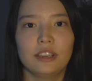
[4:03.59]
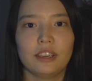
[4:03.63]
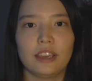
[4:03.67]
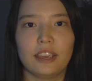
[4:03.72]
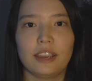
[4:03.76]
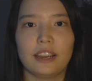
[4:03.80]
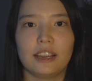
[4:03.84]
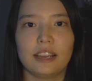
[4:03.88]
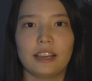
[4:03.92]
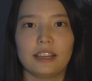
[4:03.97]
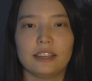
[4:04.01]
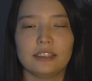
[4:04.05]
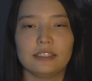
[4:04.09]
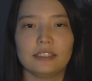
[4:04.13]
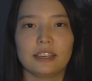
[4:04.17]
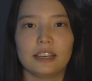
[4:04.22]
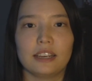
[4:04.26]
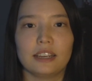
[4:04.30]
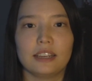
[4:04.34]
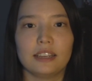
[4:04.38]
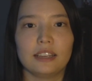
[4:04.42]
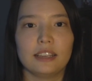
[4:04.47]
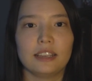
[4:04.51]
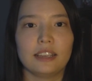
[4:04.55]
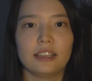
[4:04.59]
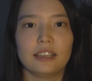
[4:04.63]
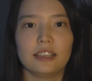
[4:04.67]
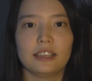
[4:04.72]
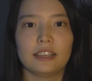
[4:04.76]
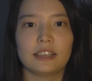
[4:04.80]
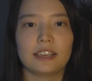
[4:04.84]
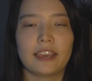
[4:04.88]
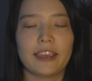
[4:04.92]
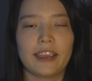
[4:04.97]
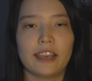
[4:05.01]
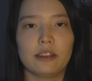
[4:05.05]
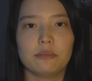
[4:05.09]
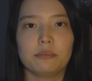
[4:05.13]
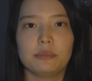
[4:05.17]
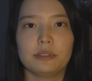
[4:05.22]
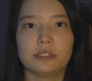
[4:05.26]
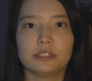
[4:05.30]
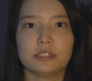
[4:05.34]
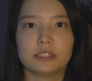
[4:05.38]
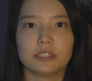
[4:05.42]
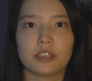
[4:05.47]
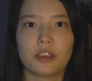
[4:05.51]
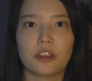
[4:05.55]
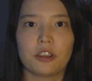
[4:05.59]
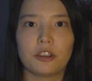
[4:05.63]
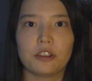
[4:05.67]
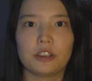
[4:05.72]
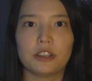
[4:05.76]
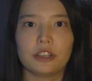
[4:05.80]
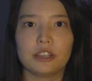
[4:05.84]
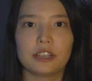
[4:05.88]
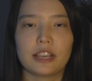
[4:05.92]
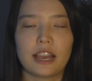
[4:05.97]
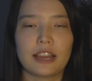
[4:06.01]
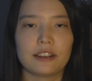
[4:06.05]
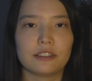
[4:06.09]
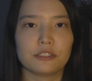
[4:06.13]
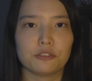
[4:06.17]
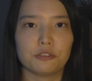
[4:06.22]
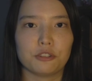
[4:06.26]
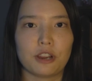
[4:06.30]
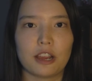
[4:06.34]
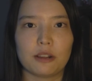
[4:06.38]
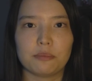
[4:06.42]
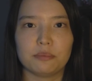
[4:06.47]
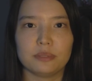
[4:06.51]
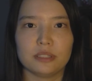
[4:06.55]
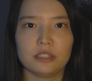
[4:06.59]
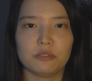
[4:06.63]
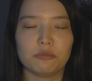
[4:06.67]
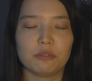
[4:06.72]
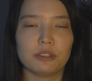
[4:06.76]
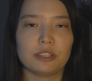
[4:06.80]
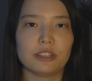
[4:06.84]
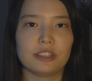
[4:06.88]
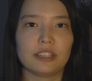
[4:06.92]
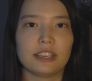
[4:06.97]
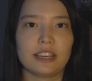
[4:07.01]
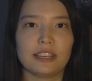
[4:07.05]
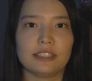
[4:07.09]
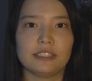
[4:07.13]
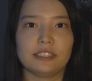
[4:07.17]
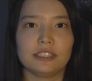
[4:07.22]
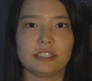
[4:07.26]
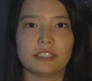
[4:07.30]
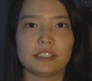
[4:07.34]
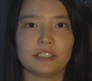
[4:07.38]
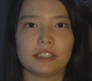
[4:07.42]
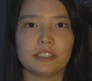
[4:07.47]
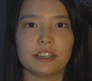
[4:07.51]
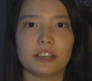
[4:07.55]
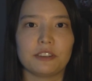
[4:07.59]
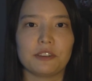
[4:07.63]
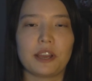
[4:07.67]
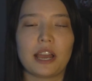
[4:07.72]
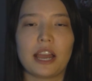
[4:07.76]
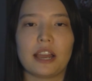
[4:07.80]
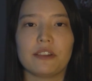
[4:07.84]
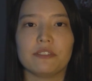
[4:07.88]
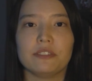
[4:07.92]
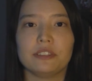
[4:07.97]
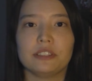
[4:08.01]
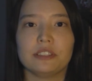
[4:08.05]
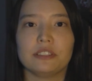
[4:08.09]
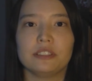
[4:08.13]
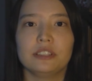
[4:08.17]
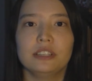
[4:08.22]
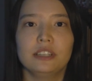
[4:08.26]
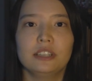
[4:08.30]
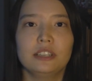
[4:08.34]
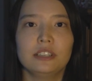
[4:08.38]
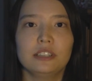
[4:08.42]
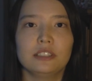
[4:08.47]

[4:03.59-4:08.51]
And it can be scary kind of grappling with the idea of having